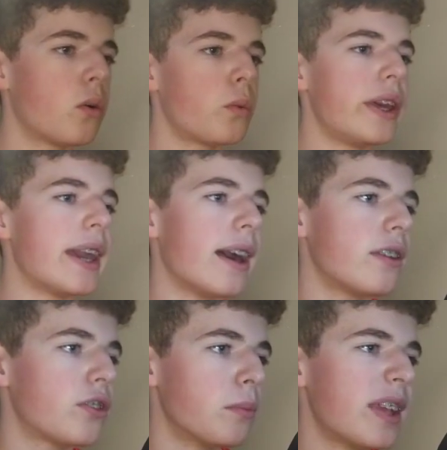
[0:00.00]
we
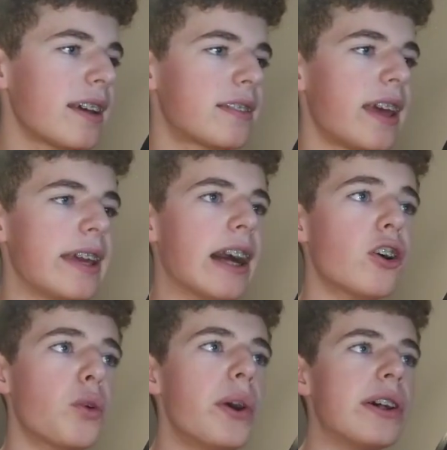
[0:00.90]
get some text saying
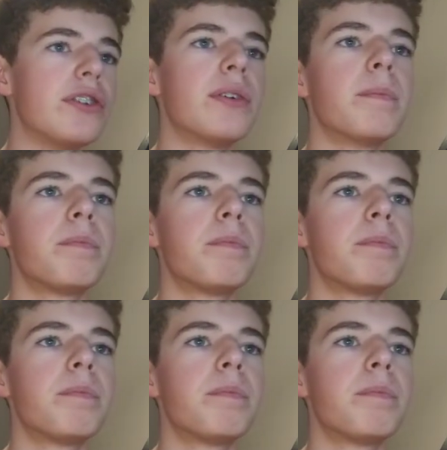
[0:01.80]
hello world.